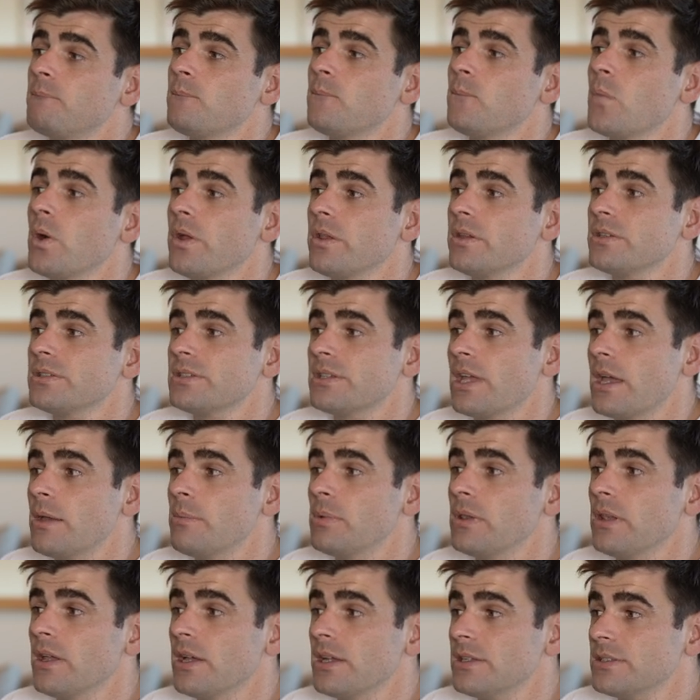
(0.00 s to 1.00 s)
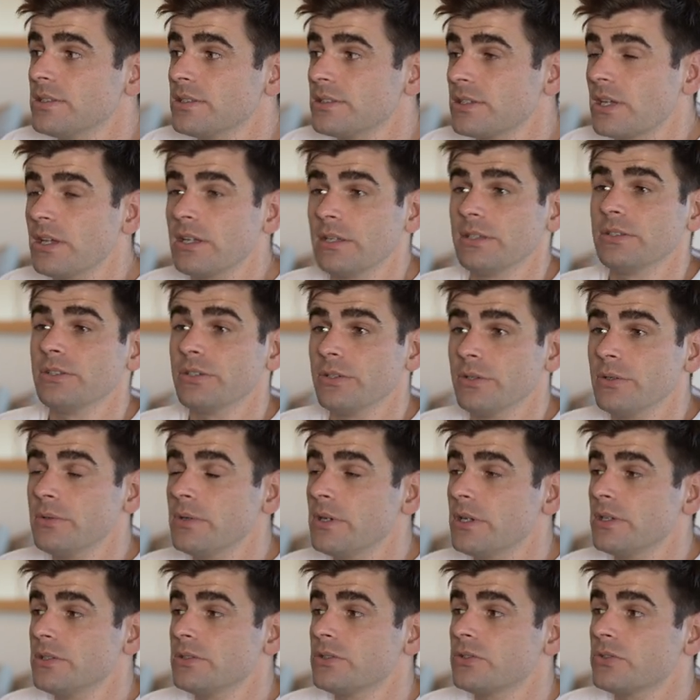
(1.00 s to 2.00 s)
what the stabilizer is going to do
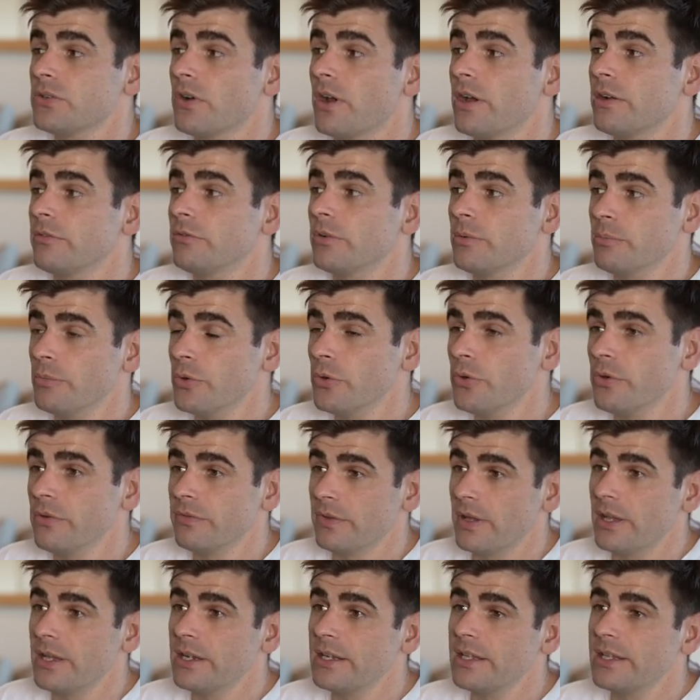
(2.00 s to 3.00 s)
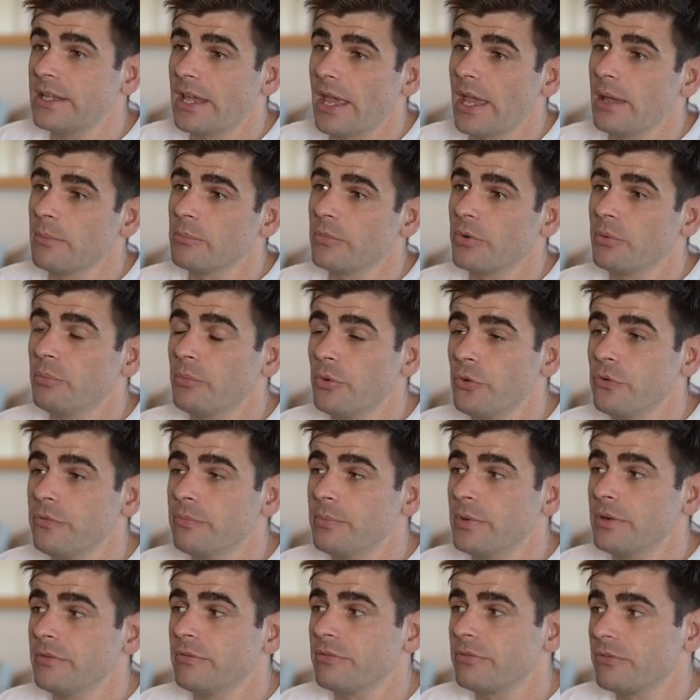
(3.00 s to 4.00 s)
is try and remove any camera
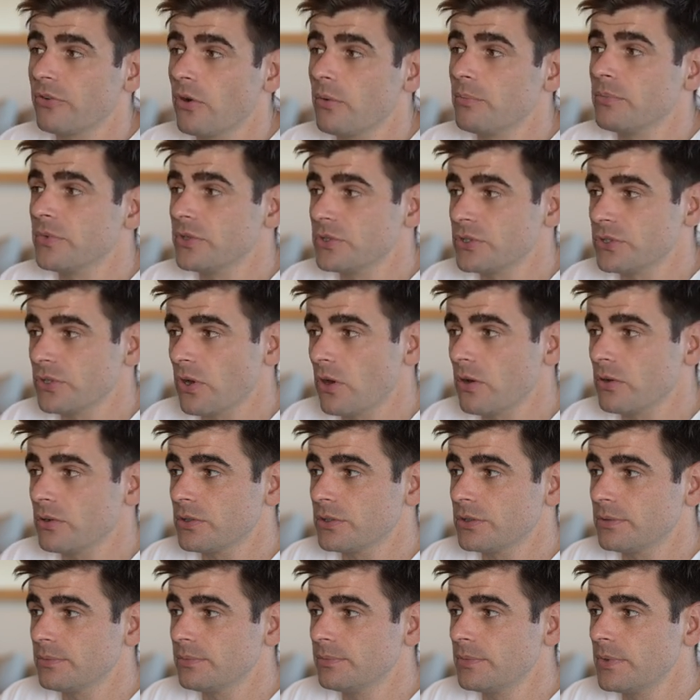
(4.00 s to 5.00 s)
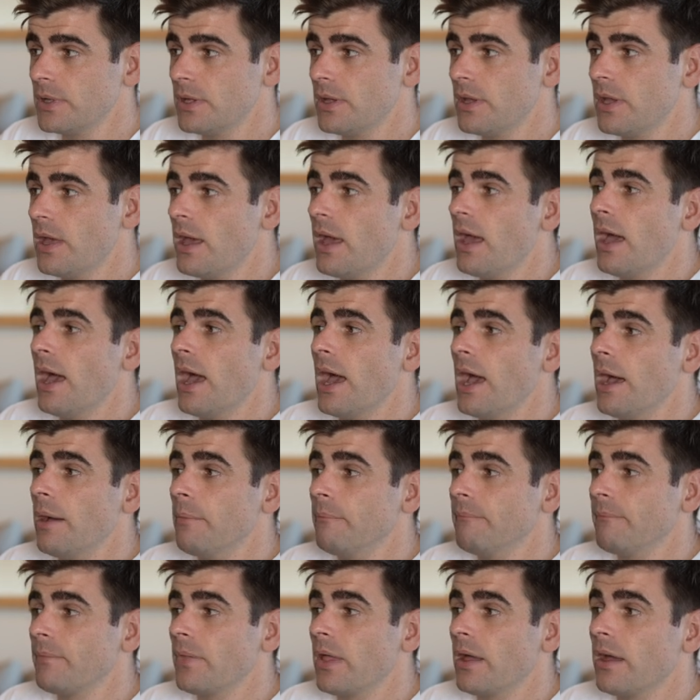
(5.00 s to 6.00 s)
movement from the shot.
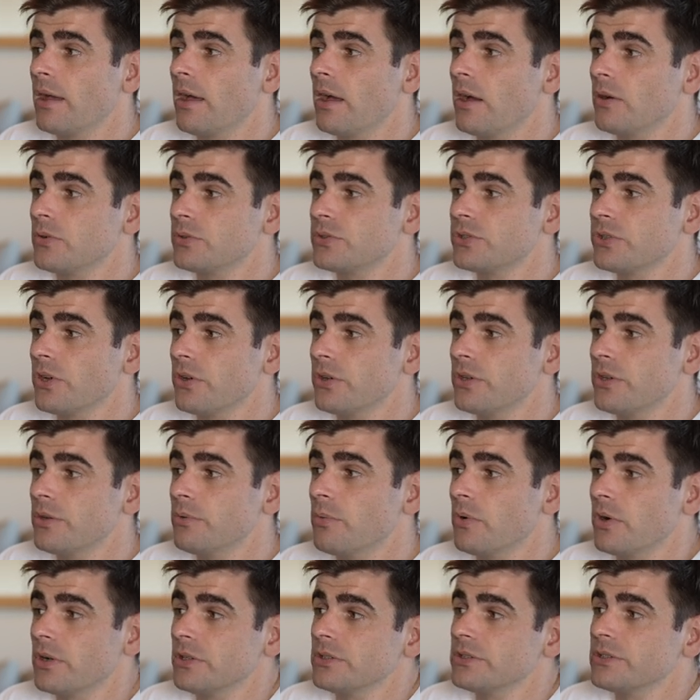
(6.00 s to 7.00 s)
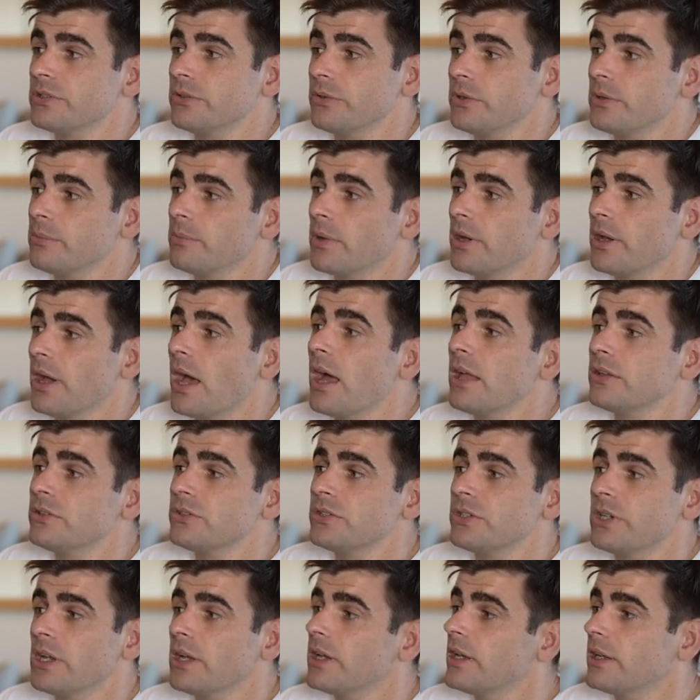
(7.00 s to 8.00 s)
Um, I'll show you what it's doing by
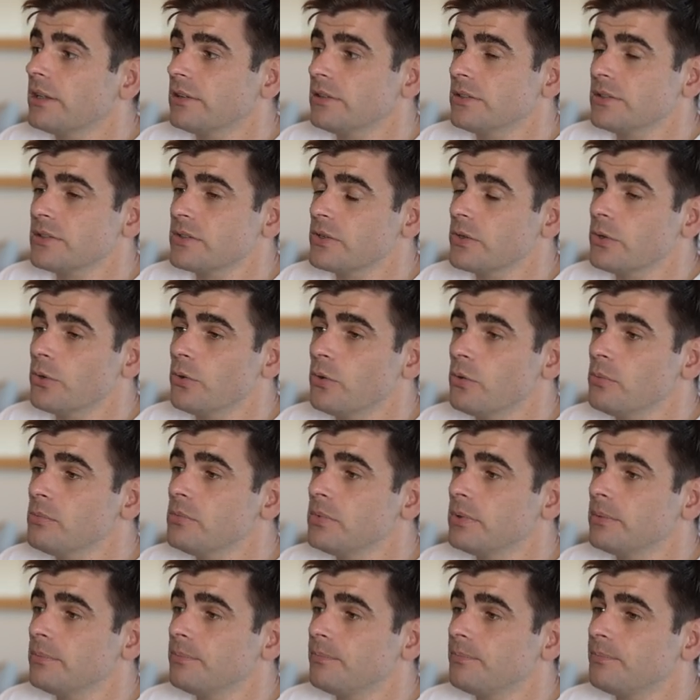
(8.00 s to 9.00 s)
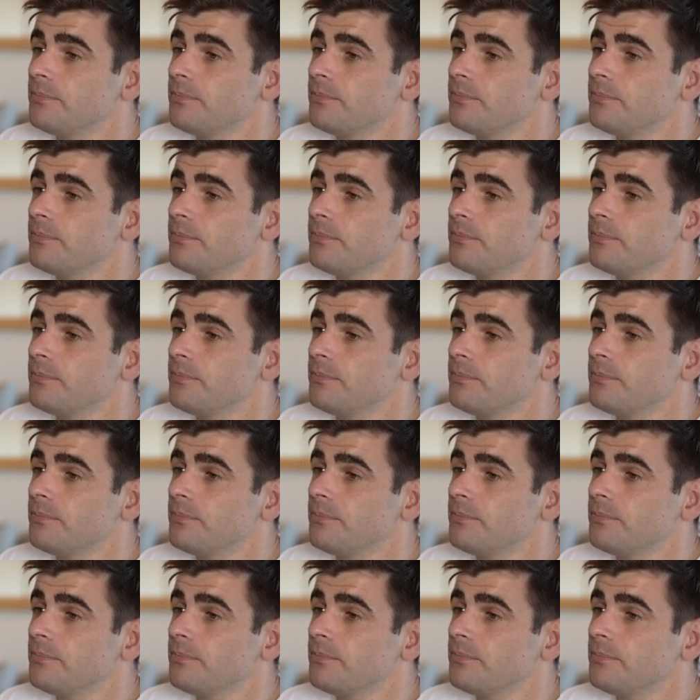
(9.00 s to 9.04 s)
unchecking the zoom